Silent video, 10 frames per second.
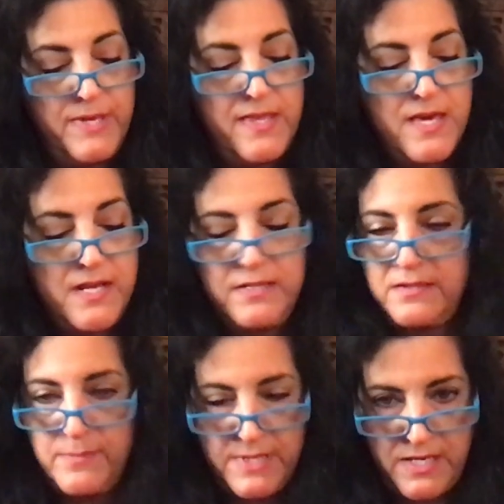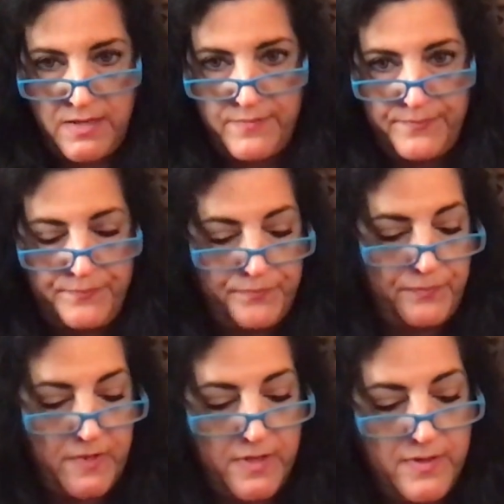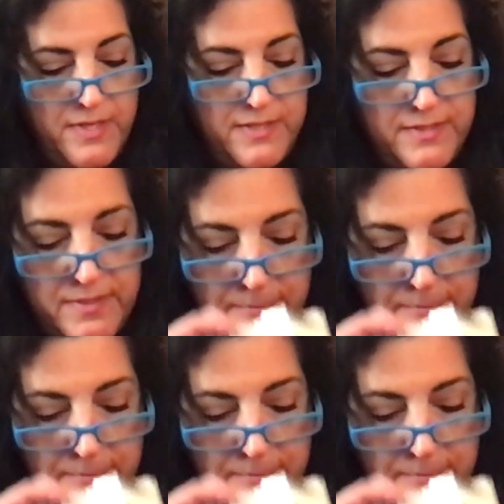that as it may, this,